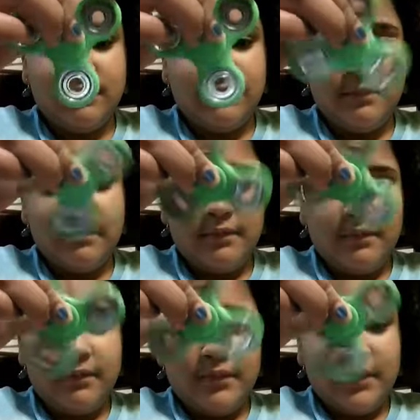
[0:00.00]
video.
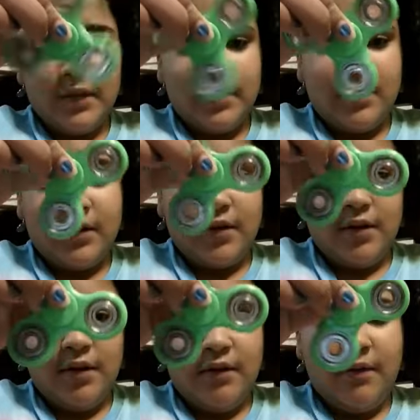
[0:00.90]

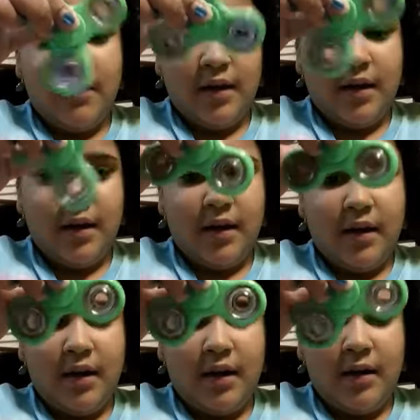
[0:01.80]
So,
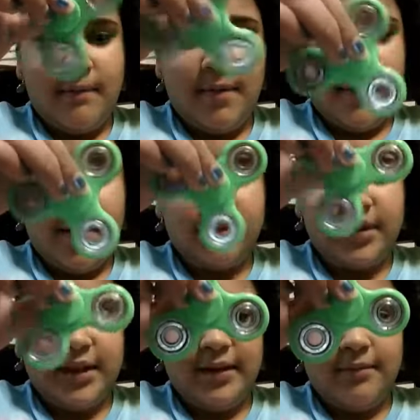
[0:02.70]
I'm about
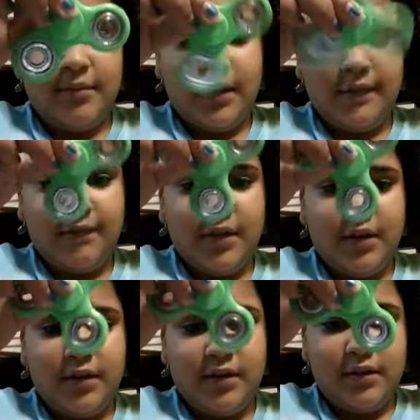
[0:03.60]
to eat
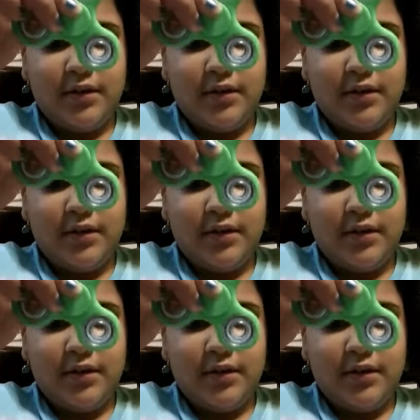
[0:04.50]
breakfast.